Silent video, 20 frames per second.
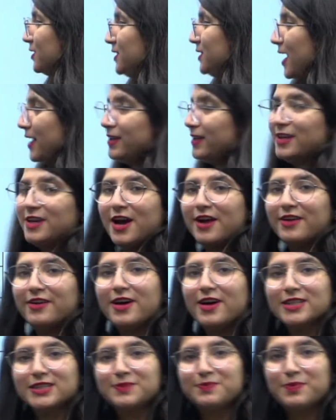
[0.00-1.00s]
at
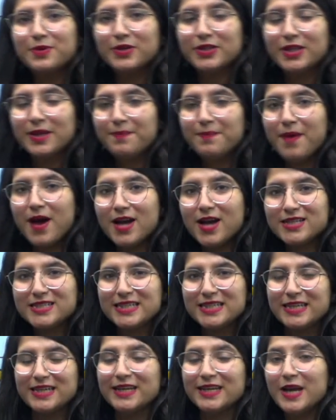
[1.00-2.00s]
Kiara's birthday
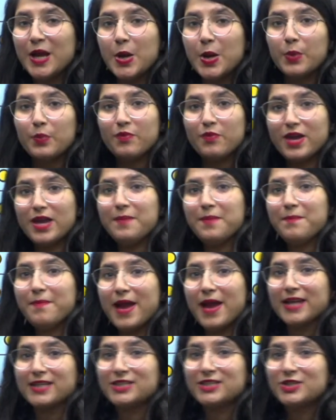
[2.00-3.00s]
party. We
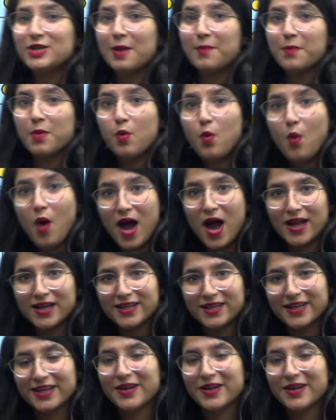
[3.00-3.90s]
met number 1,